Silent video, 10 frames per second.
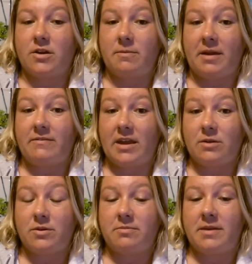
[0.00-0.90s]
in my
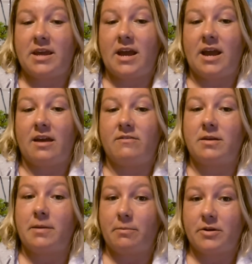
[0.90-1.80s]
van with me. I have
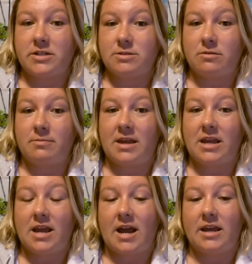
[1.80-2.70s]
it in my purse with
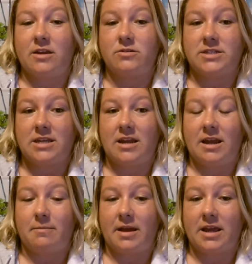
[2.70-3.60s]
me. I use it
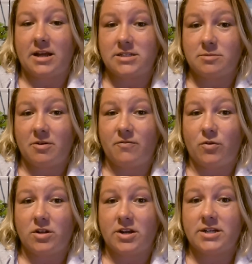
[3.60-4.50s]
in my customer
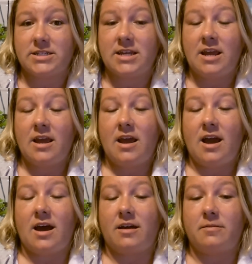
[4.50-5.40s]
folders.
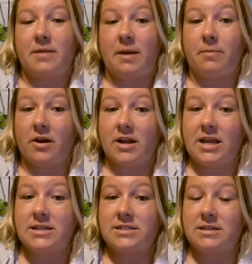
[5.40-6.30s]
At
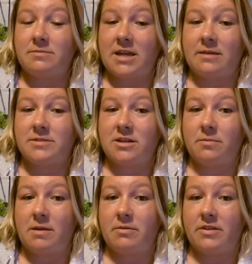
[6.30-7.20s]
parties, sometimes
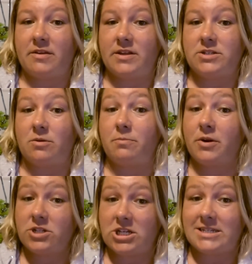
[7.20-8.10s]
there are people there that don't
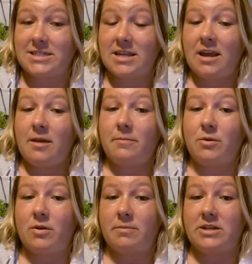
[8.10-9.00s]
purchase,
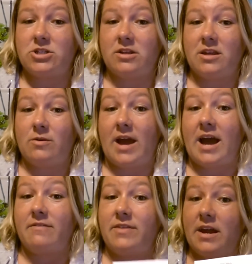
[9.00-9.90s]
but you want to make sure that you
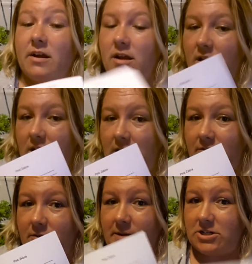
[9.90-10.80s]
have their
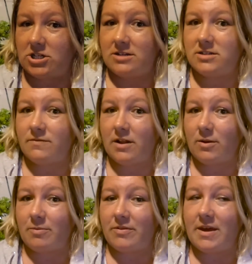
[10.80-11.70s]
information to
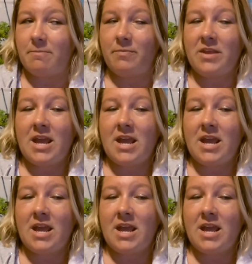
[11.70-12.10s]
follow up with them.